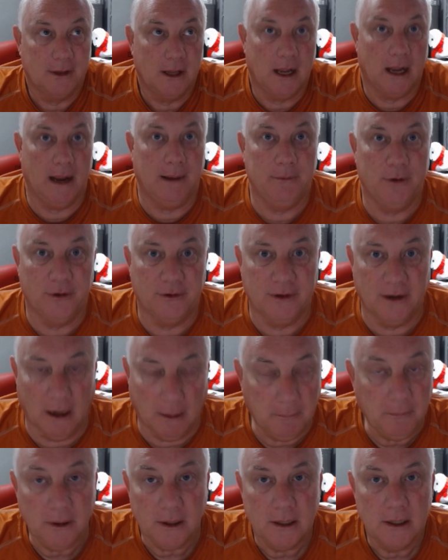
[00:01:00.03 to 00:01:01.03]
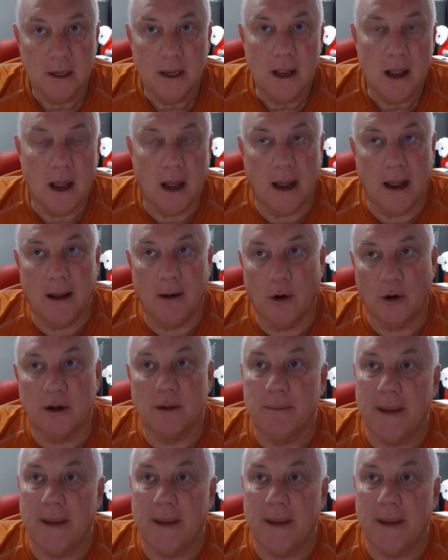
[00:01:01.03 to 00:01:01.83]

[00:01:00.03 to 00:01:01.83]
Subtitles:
I'm using them, or to